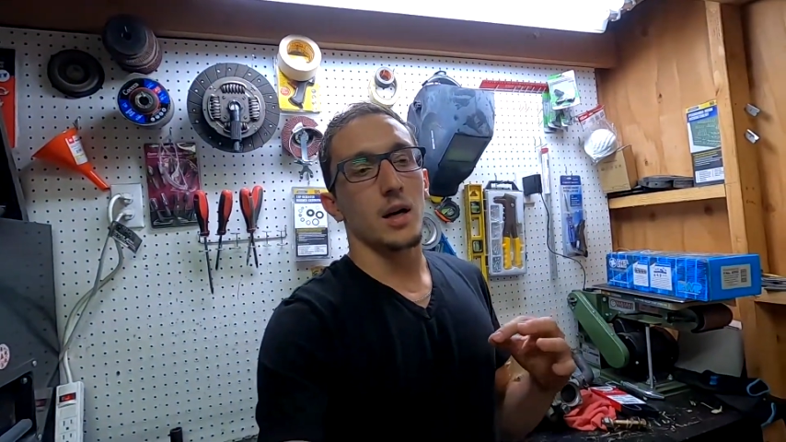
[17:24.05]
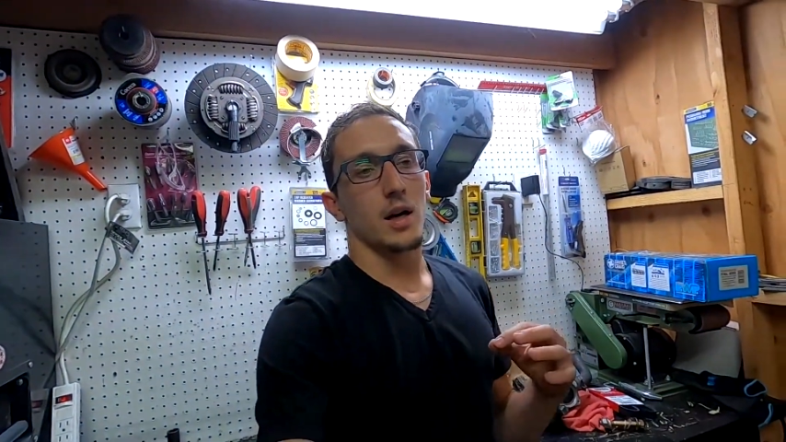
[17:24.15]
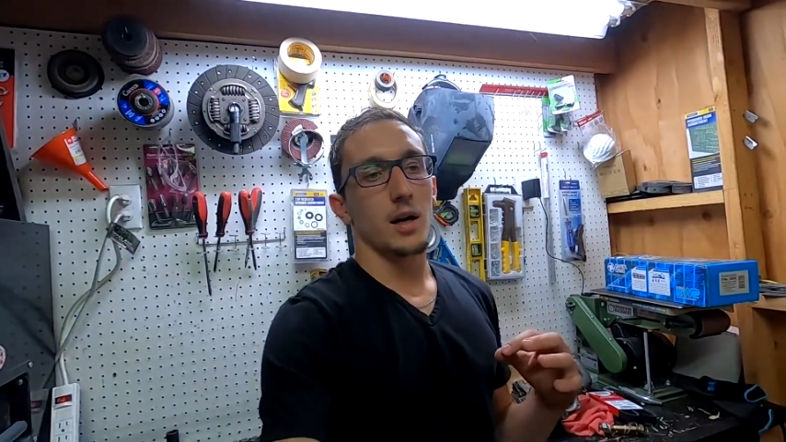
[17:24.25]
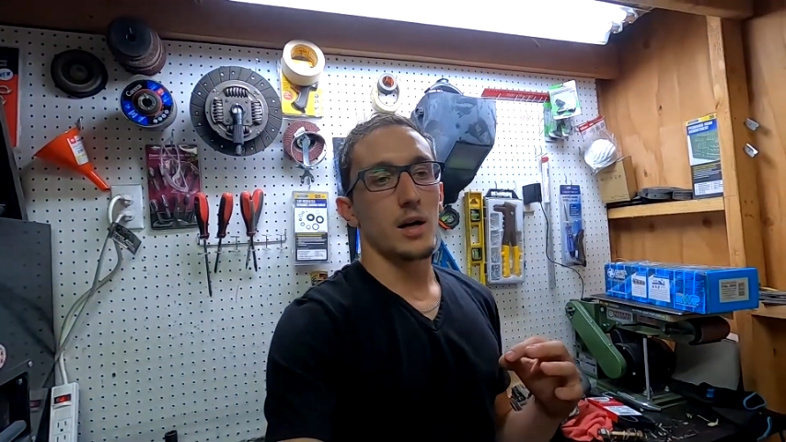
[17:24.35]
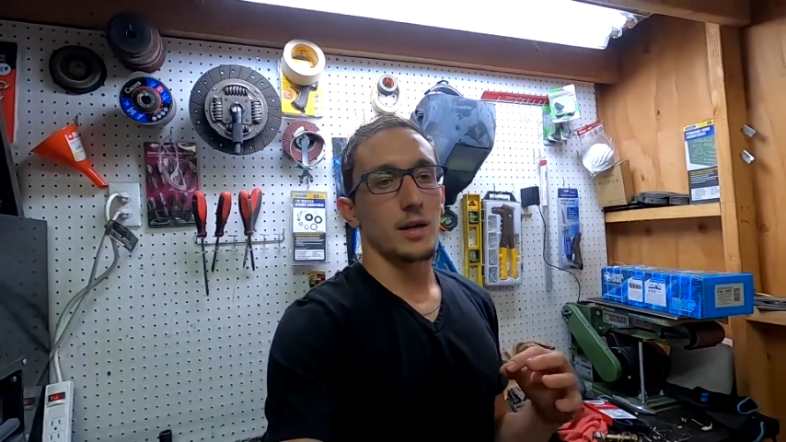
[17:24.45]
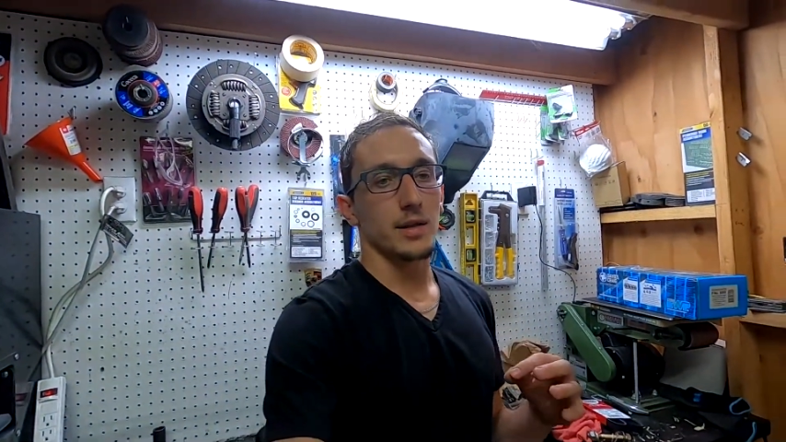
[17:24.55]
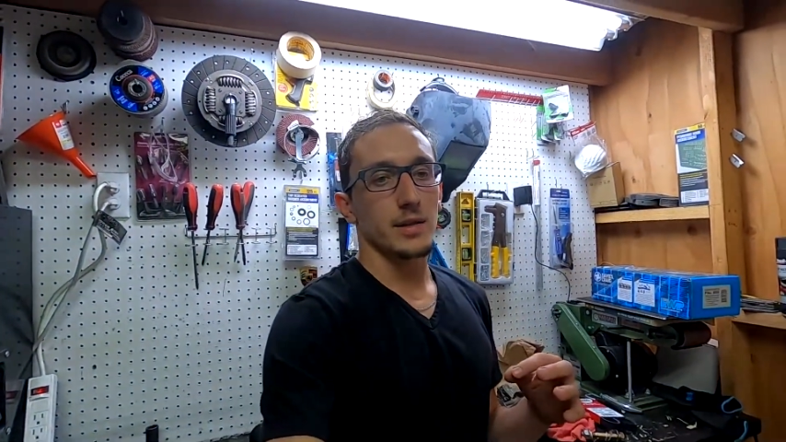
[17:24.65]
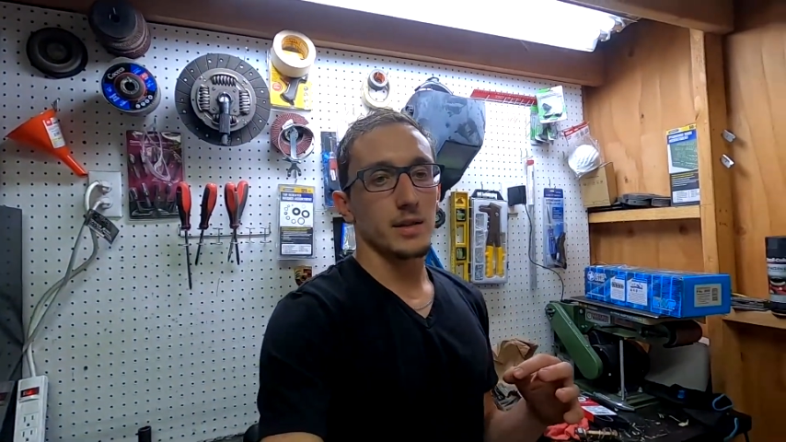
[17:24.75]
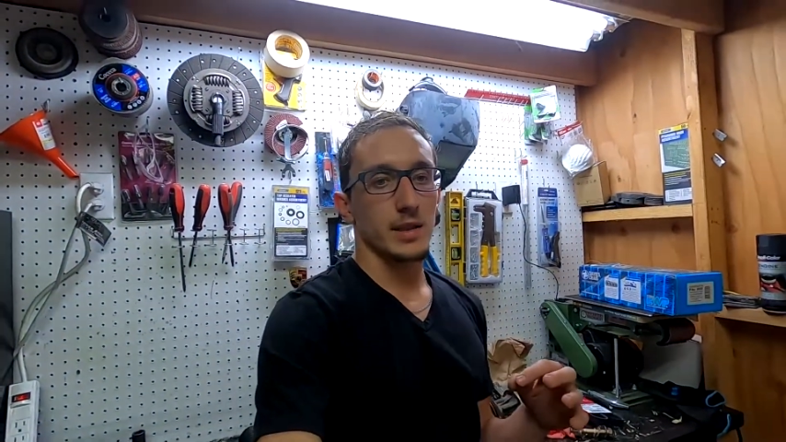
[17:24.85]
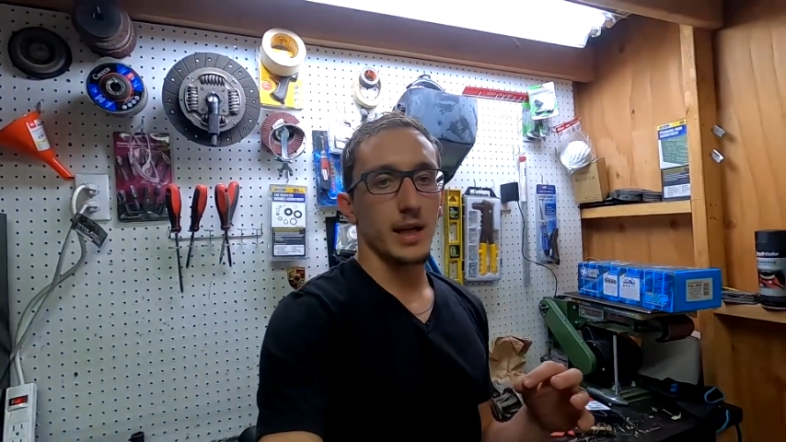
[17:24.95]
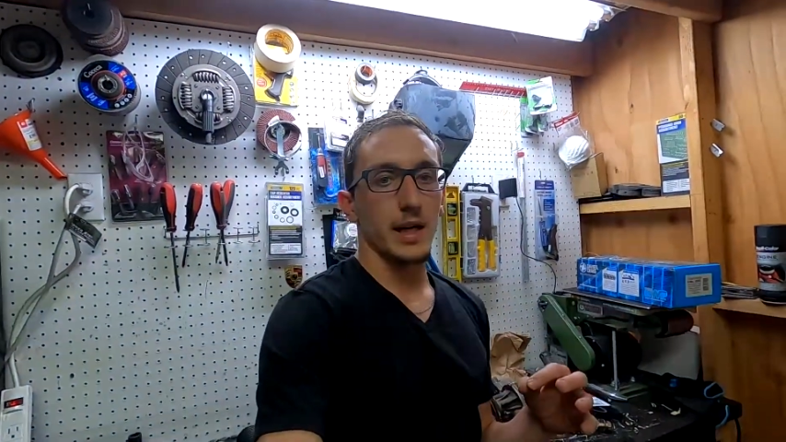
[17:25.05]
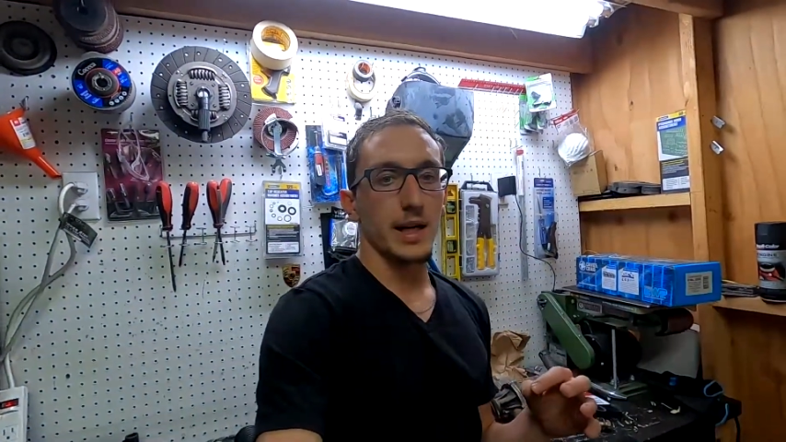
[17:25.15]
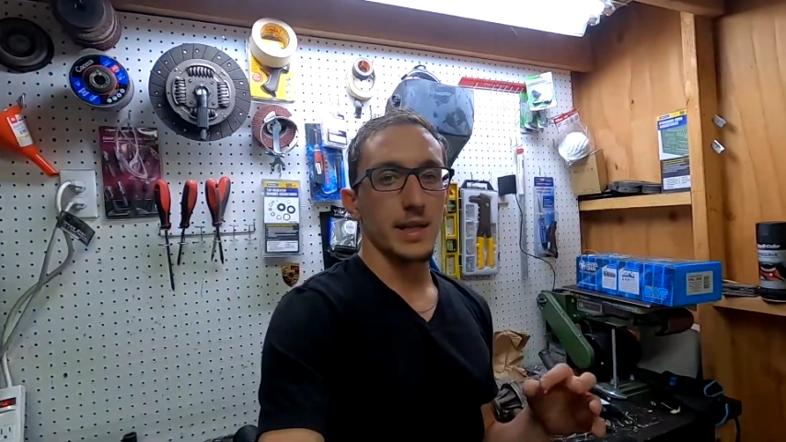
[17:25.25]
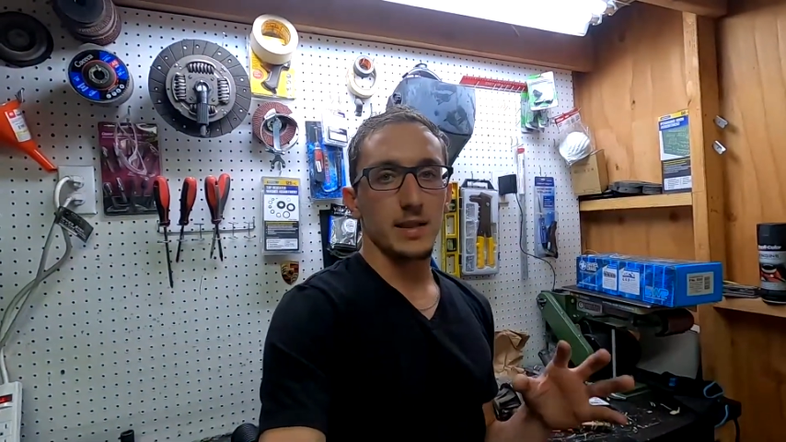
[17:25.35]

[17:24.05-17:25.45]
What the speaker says: that I